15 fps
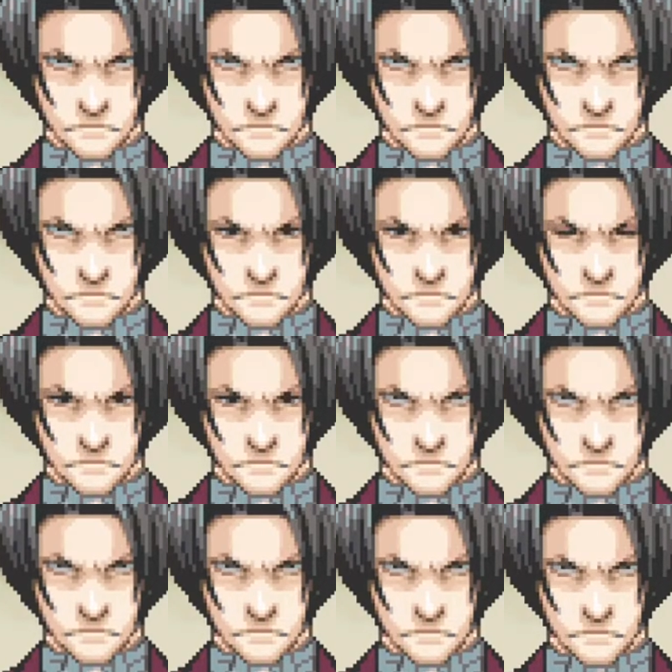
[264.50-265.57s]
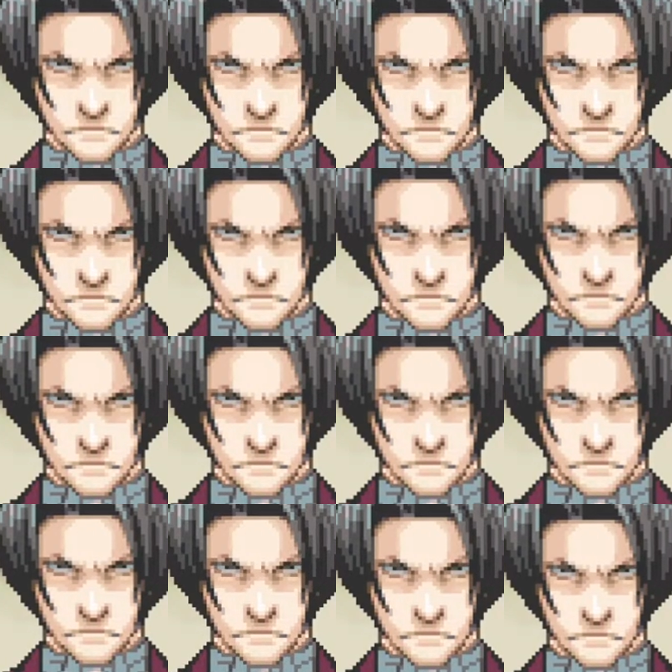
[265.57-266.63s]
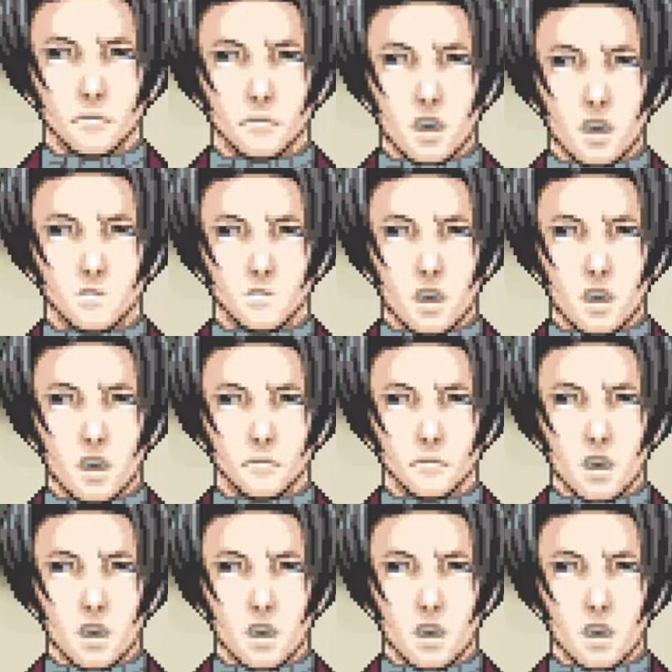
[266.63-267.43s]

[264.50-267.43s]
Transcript: [no speech]